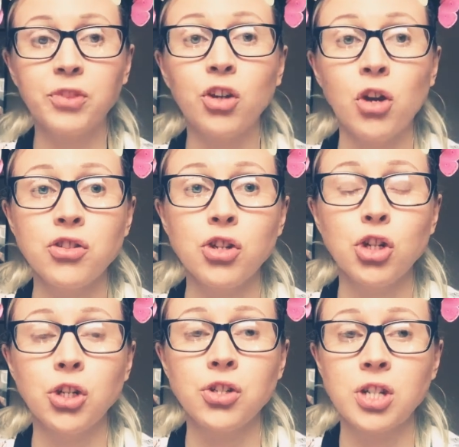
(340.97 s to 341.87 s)
consonant
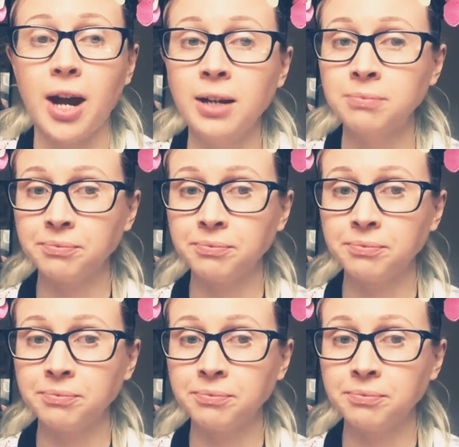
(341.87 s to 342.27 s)
cluster.